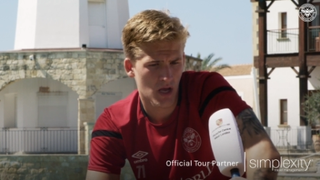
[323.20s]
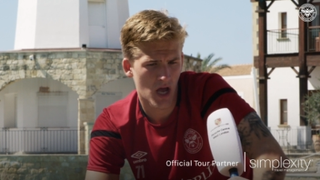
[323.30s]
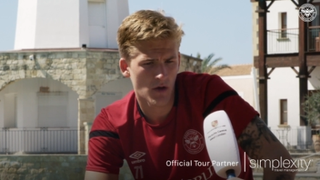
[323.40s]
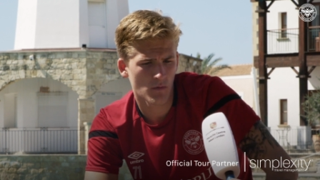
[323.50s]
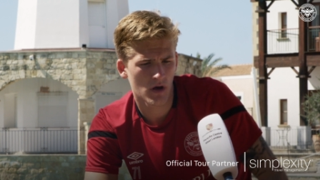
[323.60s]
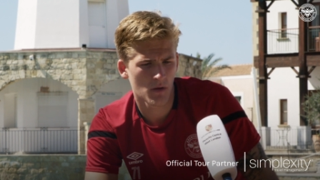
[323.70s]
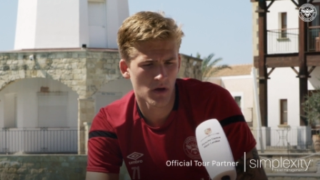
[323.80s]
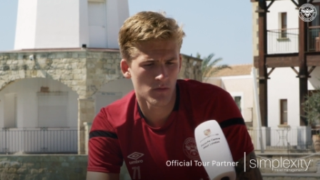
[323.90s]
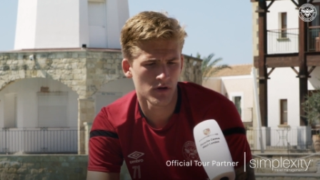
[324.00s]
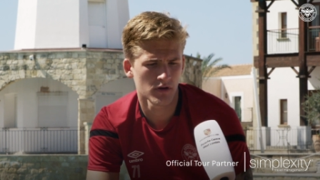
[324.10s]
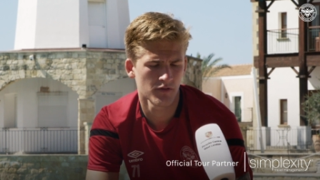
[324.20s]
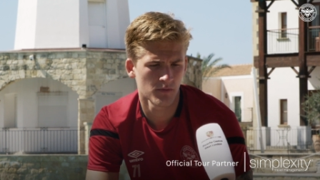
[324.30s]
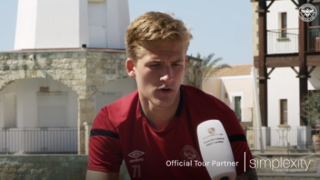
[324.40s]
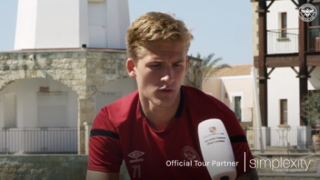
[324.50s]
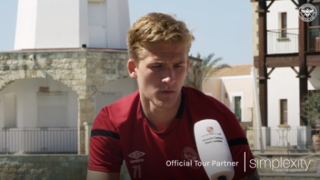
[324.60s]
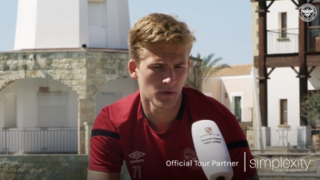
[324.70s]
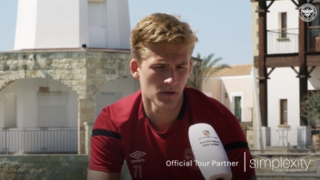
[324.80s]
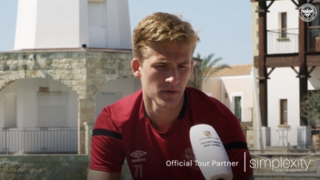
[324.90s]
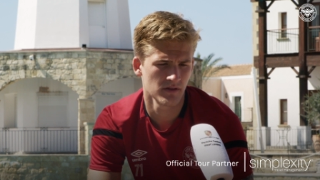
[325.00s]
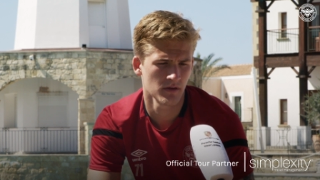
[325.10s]
I have a memory of Griffin Park when we
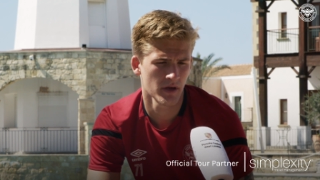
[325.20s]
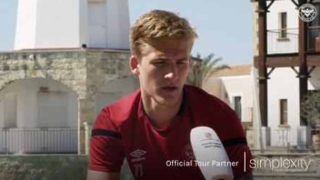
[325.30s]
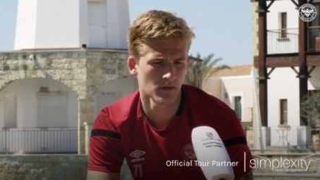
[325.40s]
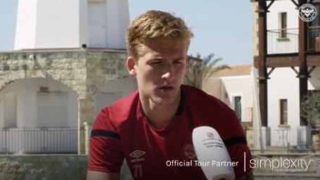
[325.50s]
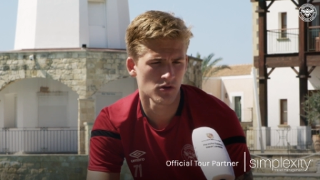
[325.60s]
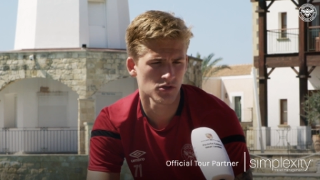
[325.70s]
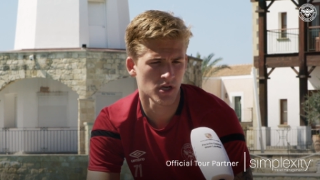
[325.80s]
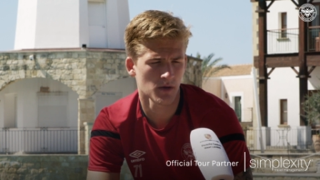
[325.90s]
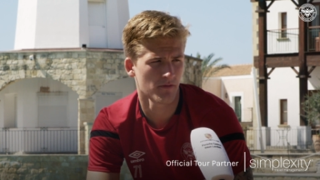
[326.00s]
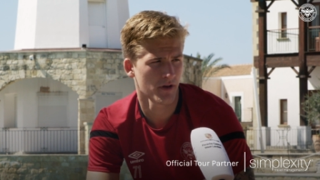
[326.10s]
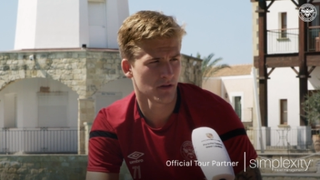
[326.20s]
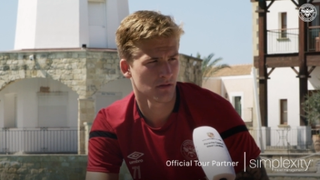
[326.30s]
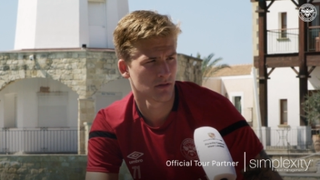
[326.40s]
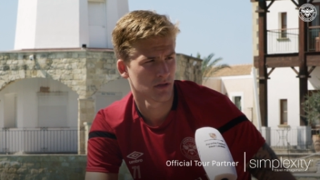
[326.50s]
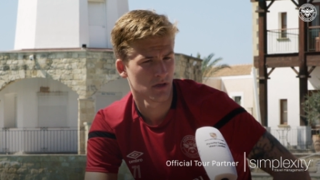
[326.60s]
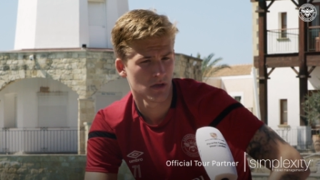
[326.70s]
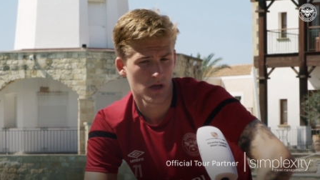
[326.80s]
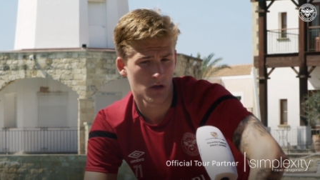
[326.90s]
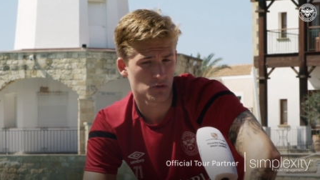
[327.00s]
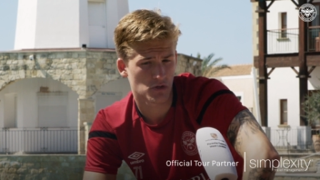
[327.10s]
played a B team game, the last cup final.
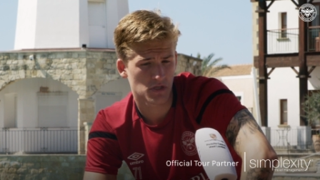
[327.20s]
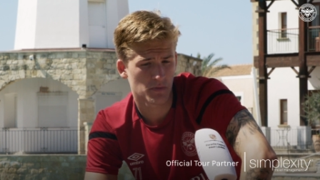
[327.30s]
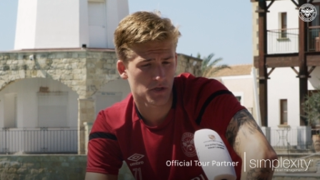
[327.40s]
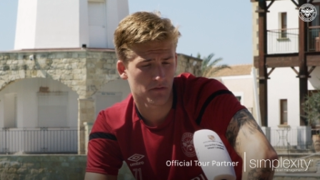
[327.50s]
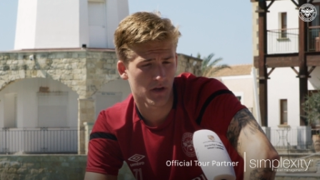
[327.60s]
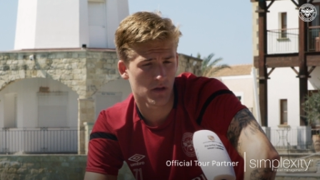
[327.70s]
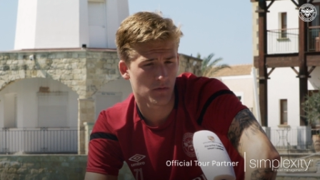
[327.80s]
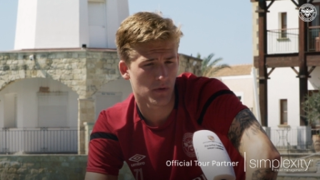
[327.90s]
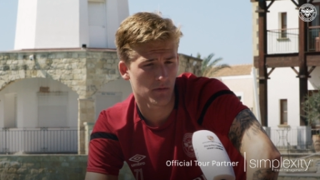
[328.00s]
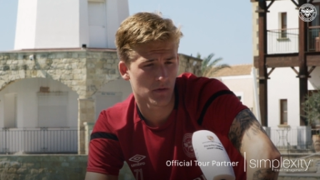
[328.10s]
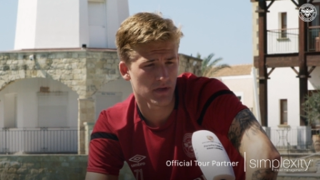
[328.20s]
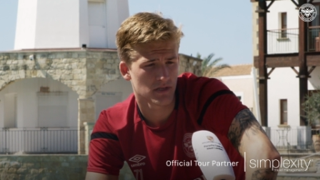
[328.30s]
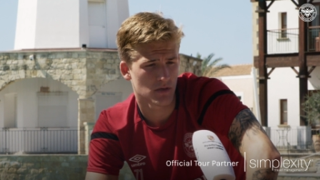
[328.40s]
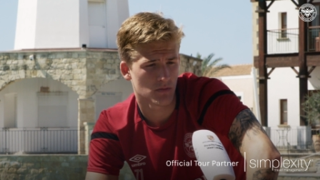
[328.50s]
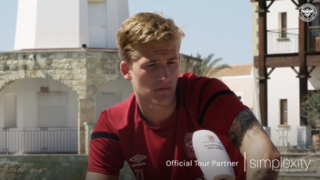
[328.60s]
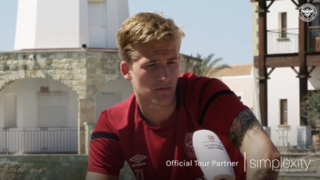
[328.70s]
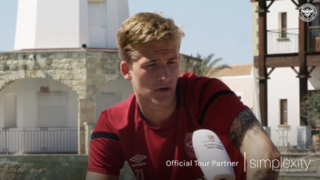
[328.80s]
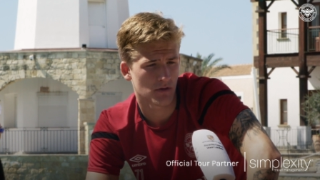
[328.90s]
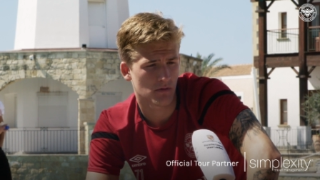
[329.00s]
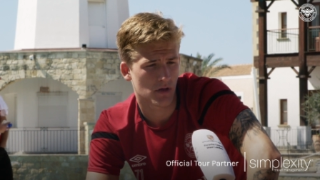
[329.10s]
And it was a special feeling to play with a B team and
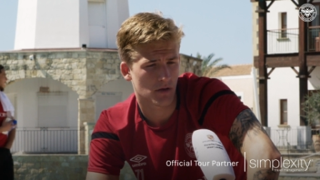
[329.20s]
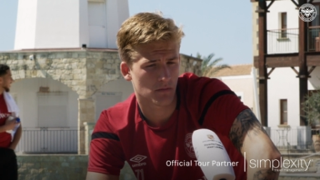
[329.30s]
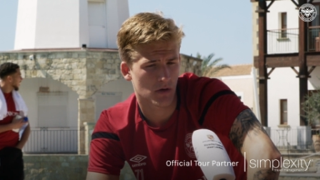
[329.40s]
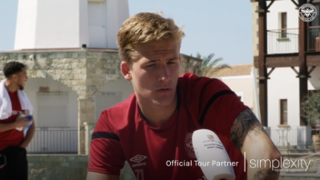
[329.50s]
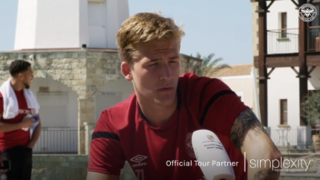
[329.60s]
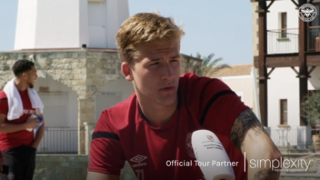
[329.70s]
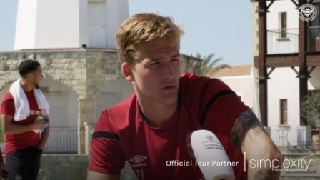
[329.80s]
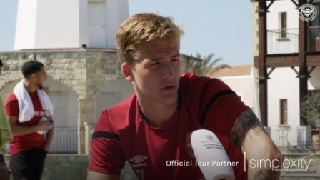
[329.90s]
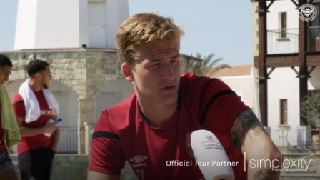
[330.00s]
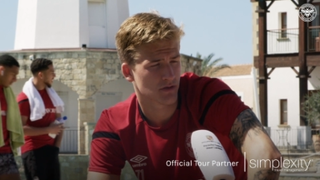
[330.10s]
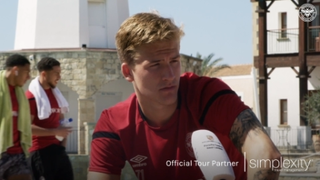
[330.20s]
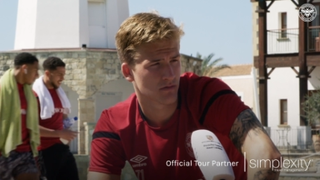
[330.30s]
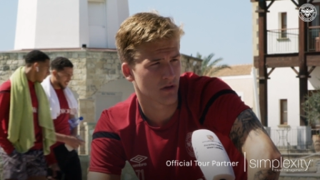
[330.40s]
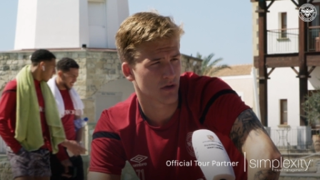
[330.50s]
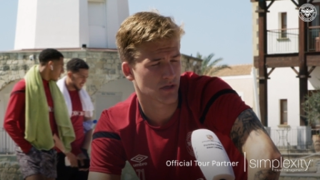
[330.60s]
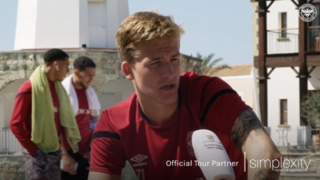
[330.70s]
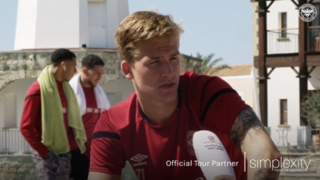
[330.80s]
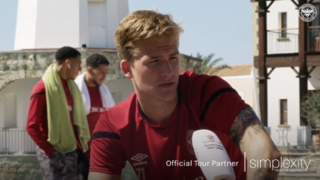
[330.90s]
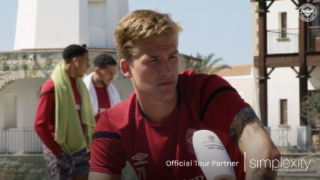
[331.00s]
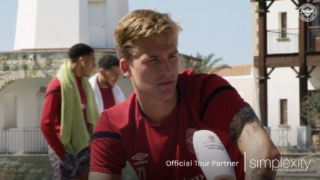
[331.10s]
find like a quite big audience. That's
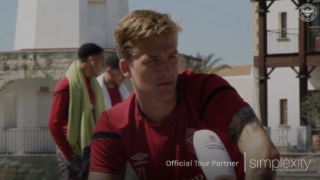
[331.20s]
nice.